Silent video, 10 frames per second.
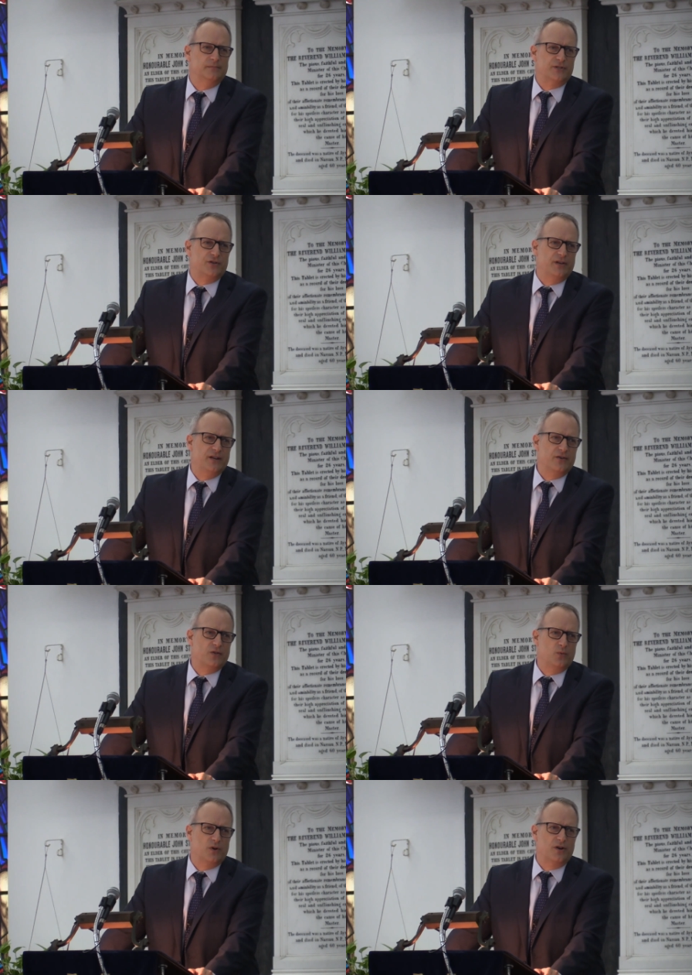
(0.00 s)
but you
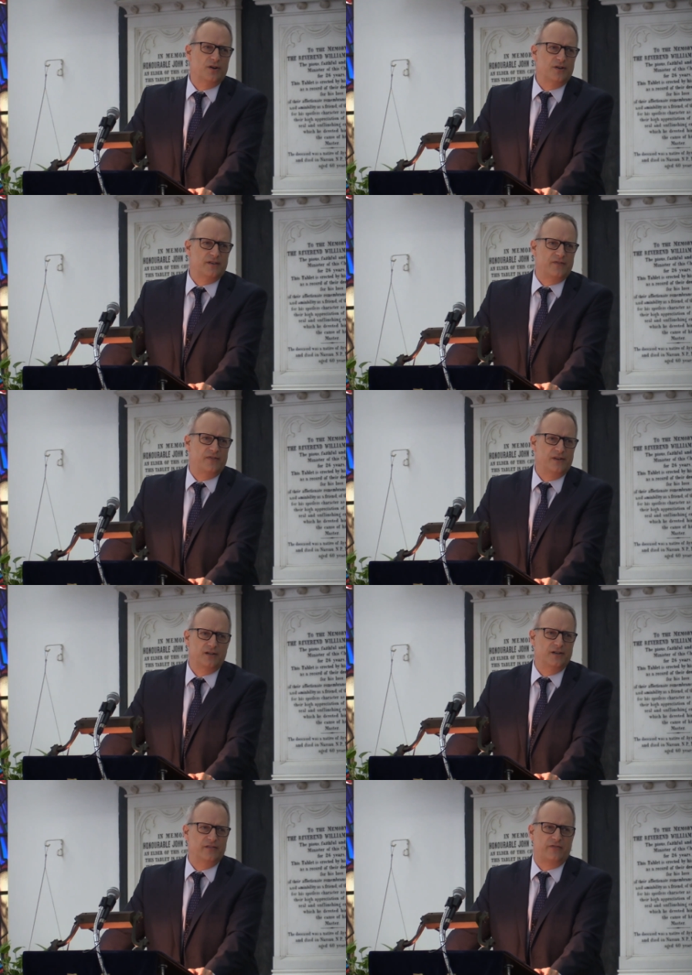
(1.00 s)
hear the word of
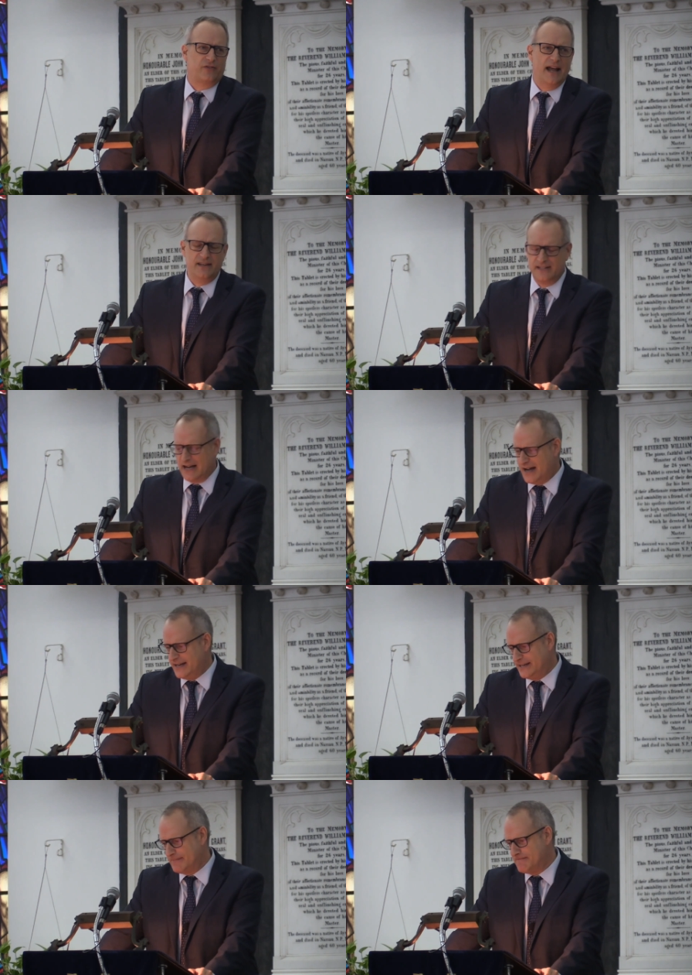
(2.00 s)
a good friend
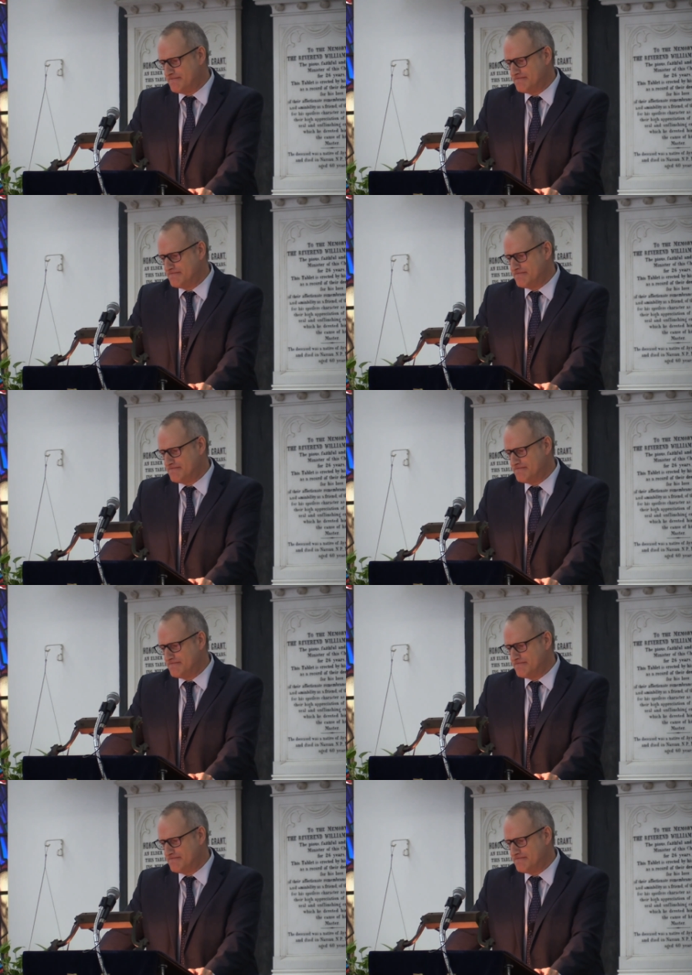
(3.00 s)
dying